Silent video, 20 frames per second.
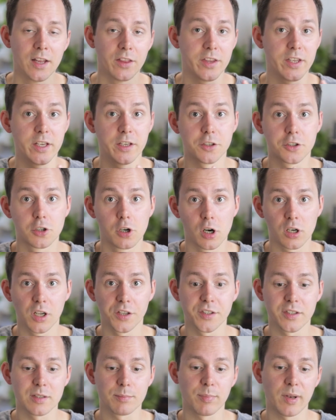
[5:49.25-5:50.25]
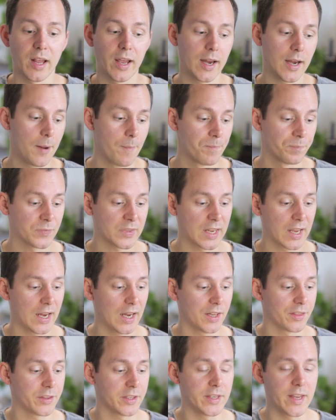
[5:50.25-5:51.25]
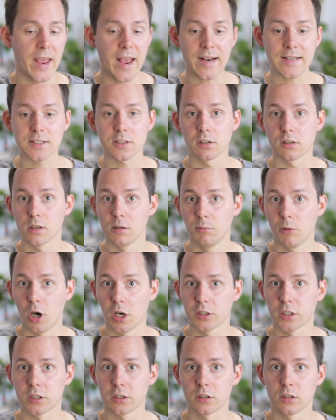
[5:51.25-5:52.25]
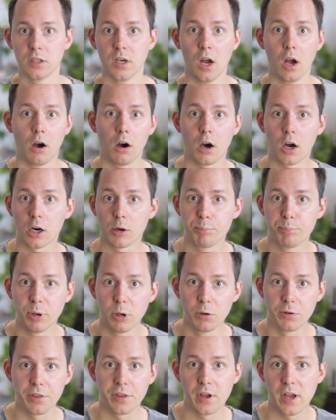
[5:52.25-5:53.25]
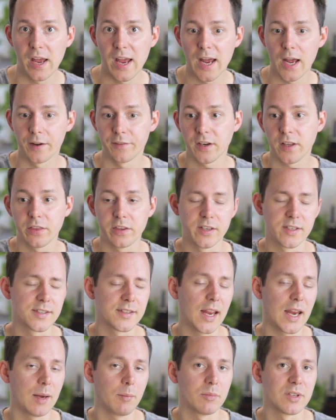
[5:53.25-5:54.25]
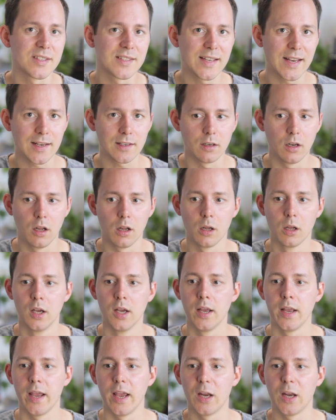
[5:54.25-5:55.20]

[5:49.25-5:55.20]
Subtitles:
the internal display and the external monitor are both having the same signal,